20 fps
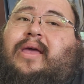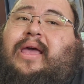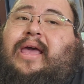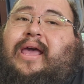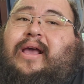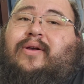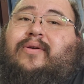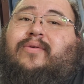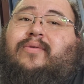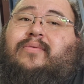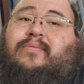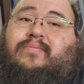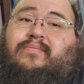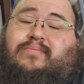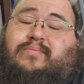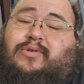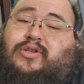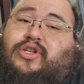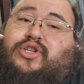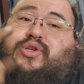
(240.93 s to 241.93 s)
it
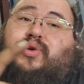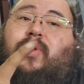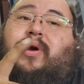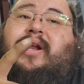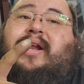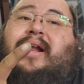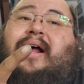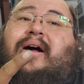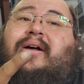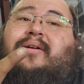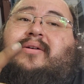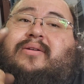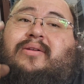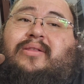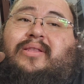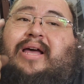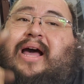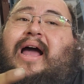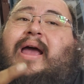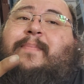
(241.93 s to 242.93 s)
shorted out
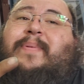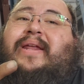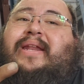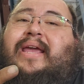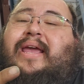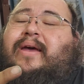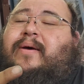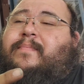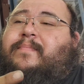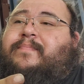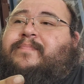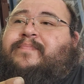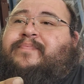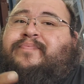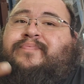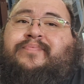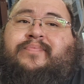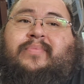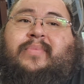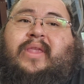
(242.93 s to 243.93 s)
the IPDM,
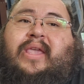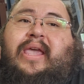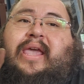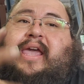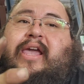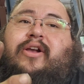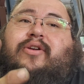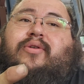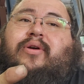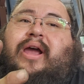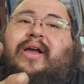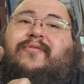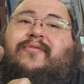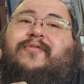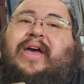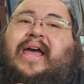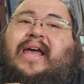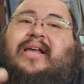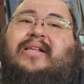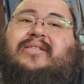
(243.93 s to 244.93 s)
incorrect
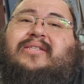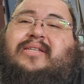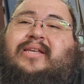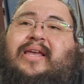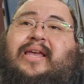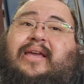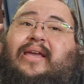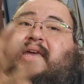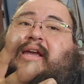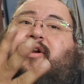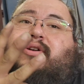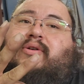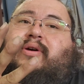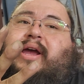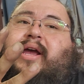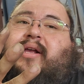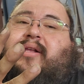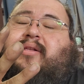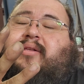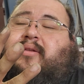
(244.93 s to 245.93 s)
fans,
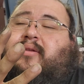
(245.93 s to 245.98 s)
incorrect